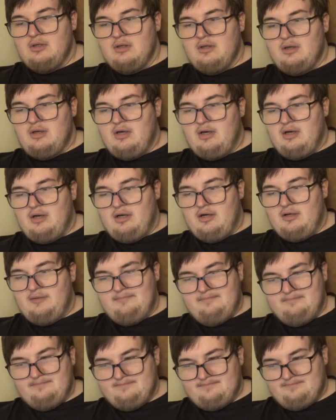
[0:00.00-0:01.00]

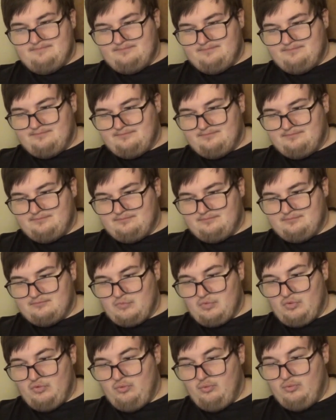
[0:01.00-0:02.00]

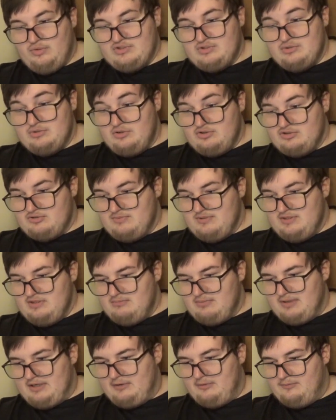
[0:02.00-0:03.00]
who we do not speak
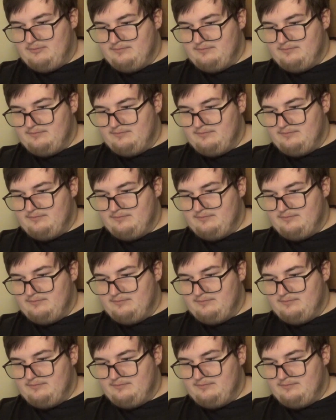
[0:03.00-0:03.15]
about.